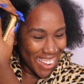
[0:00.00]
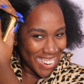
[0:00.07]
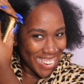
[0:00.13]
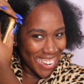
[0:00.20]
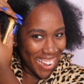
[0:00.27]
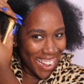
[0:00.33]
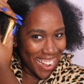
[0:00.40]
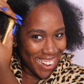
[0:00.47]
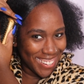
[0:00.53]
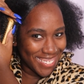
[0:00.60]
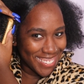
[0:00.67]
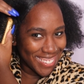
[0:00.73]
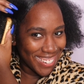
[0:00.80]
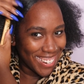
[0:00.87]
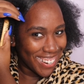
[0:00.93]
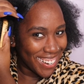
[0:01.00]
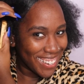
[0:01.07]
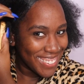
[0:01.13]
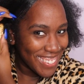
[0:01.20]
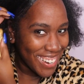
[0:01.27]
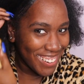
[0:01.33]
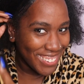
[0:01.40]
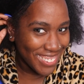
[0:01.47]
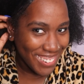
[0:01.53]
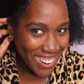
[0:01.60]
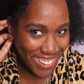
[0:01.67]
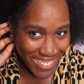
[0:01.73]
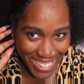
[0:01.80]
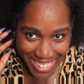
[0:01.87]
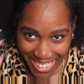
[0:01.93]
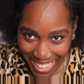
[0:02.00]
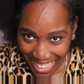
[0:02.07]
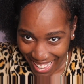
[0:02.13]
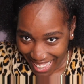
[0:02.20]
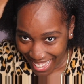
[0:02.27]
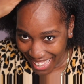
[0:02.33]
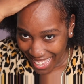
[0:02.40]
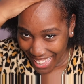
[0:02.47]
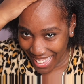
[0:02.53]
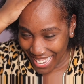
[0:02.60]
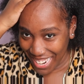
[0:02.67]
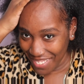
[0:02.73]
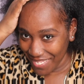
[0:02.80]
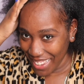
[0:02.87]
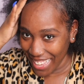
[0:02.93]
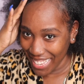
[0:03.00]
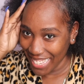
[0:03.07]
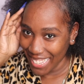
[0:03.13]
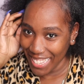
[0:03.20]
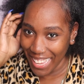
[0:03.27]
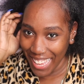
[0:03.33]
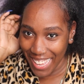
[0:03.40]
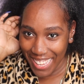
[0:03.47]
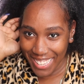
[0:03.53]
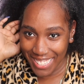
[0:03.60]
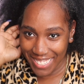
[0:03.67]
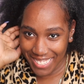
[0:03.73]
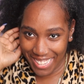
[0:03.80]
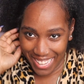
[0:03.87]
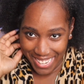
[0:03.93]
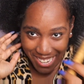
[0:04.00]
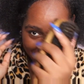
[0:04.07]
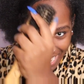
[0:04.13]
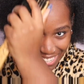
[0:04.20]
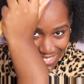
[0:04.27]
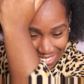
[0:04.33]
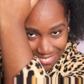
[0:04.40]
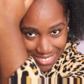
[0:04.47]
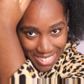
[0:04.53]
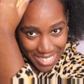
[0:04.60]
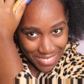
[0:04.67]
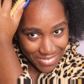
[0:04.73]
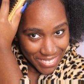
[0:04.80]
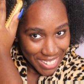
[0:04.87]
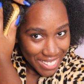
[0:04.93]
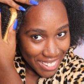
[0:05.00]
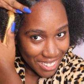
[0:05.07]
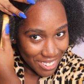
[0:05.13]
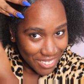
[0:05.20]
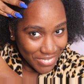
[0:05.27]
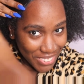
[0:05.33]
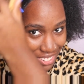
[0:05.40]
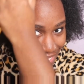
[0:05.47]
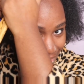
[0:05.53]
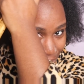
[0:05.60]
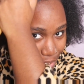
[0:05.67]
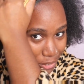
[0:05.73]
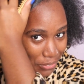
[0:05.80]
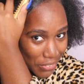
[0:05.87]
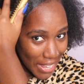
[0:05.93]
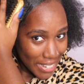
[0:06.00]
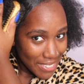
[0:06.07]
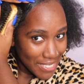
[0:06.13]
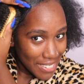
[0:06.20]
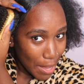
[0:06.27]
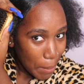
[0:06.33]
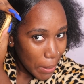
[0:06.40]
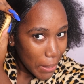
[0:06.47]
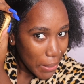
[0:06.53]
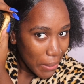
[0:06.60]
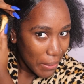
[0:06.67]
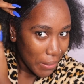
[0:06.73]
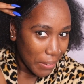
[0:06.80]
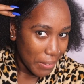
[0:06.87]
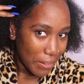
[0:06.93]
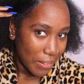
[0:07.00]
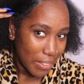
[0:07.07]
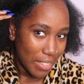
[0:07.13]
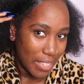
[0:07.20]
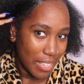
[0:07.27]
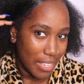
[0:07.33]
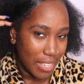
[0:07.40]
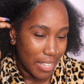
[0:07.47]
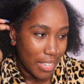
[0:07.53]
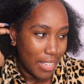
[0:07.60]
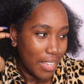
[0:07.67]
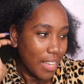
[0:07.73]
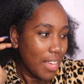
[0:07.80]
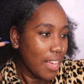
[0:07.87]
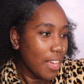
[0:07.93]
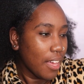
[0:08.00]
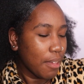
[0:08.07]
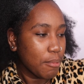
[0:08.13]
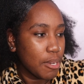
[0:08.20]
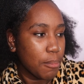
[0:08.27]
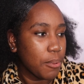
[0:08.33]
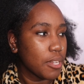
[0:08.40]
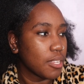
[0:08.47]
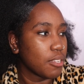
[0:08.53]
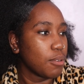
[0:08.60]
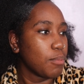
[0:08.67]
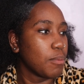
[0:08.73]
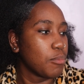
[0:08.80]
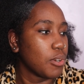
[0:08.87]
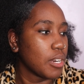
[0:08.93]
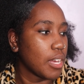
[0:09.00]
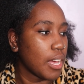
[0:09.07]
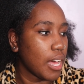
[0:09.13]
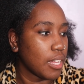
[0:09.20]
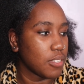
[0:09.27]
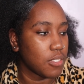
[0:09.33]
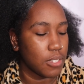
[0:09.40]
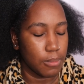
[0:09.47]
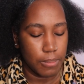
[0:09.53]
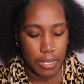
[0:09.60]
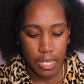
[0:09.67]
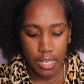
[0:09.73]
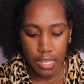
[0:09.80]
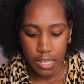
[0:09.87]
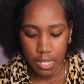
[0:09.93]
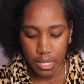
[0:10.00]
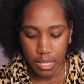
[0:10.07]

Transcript: your girl's hair is growing, and I'm like, yes honey, we can be a little bit more flexible. I'm gonna put a little bit more Got To Be,